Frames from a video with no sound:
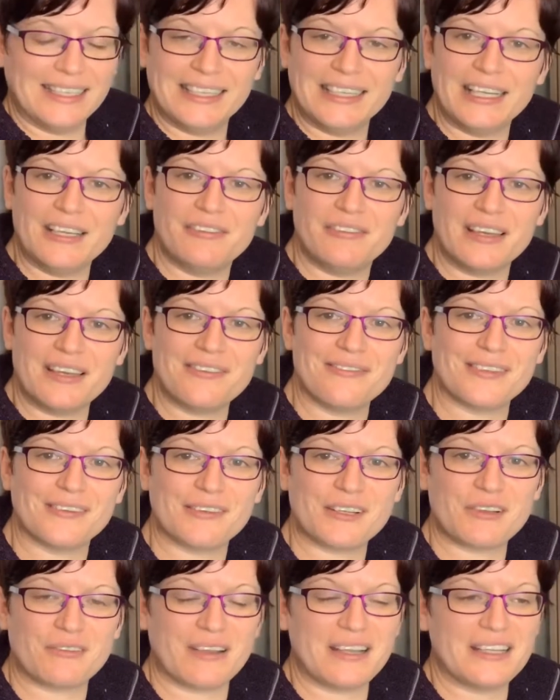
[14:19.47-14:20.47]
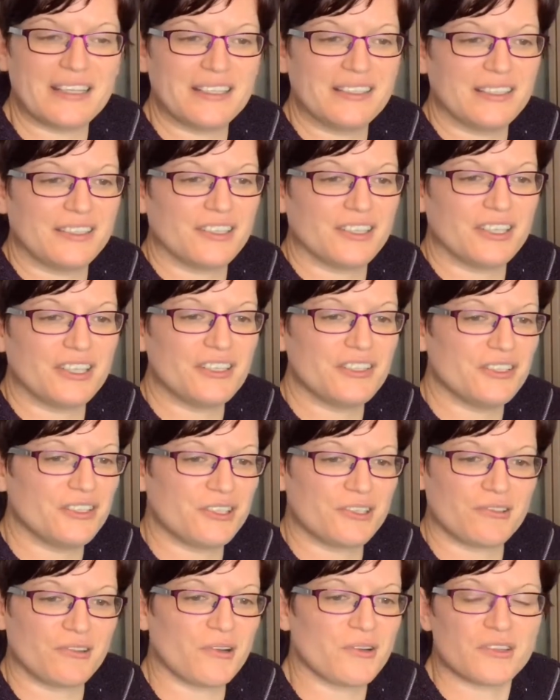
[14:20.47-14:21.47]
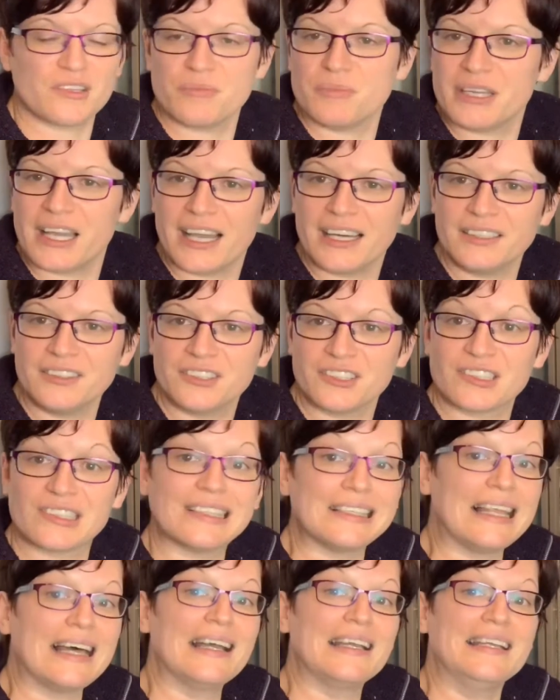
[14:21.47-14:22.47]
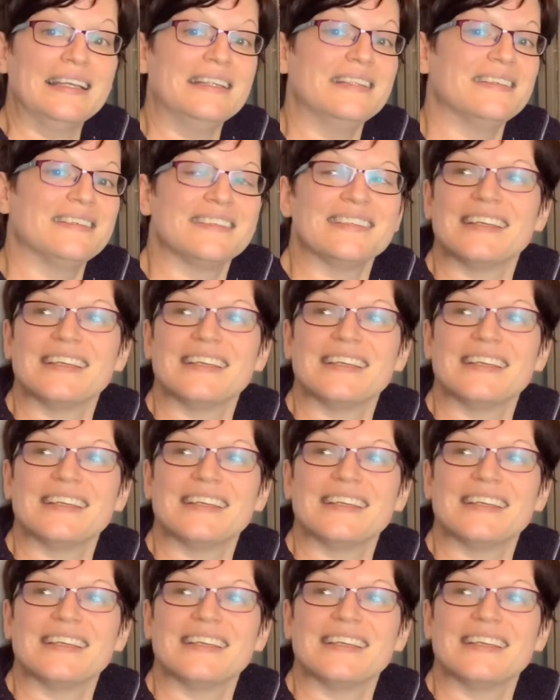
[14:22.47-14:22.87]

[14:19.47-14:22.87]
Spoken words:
if they're in great condition, as you stroke them, your hand just glides.